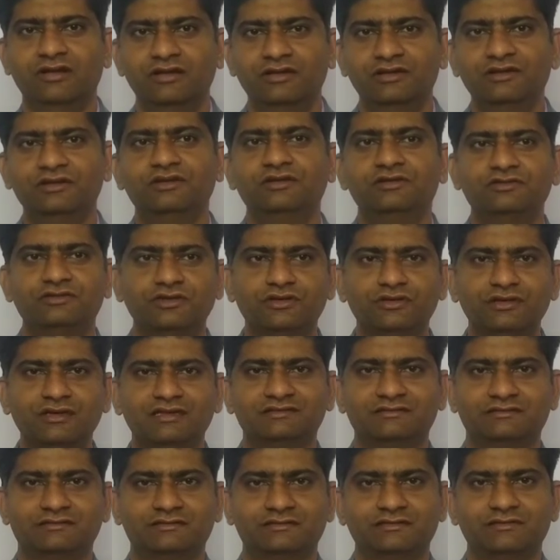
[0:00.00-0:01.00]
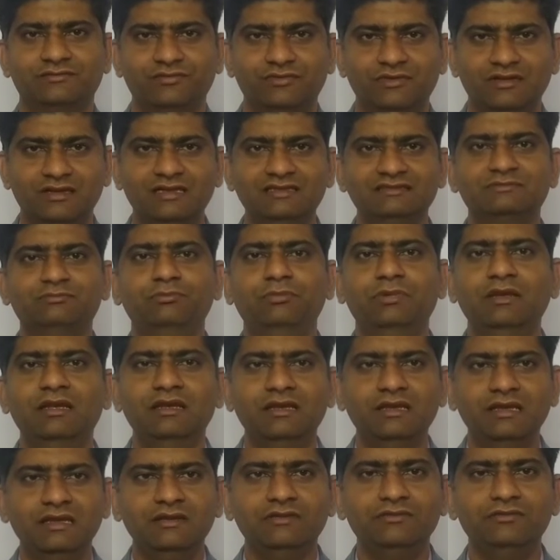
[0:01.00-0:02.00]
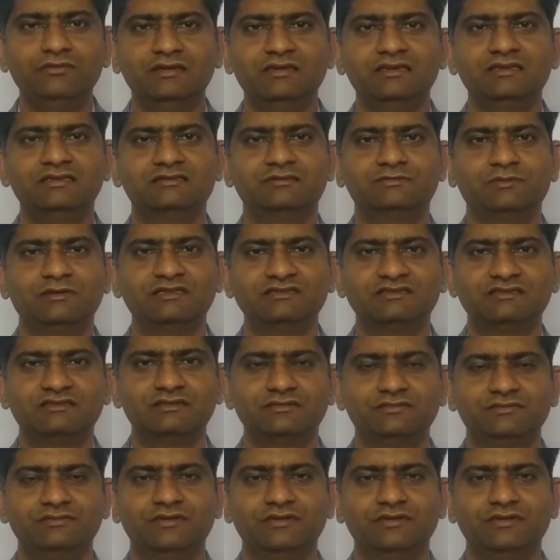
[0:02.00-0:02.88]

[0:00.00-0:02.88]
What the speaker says: So yes, let's believe in this person